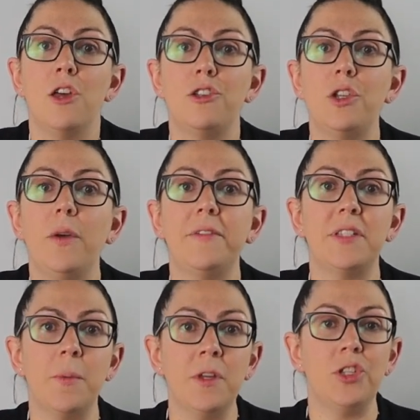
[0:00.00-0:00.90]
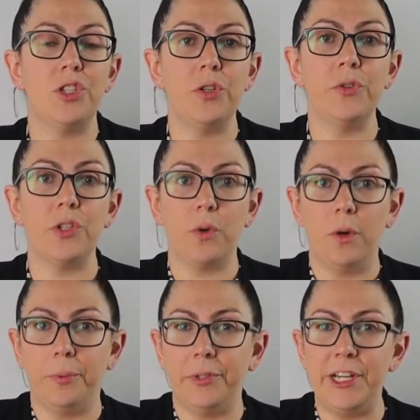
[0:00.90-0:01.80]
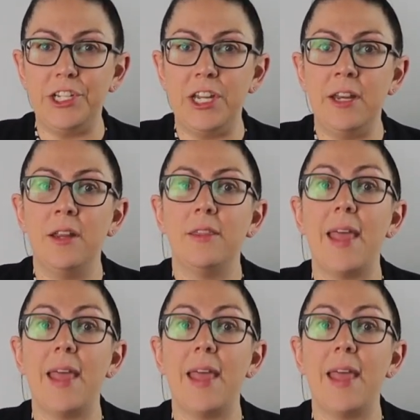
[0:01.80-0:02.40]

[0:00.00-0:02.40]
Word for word: So, if someone sues a corporation,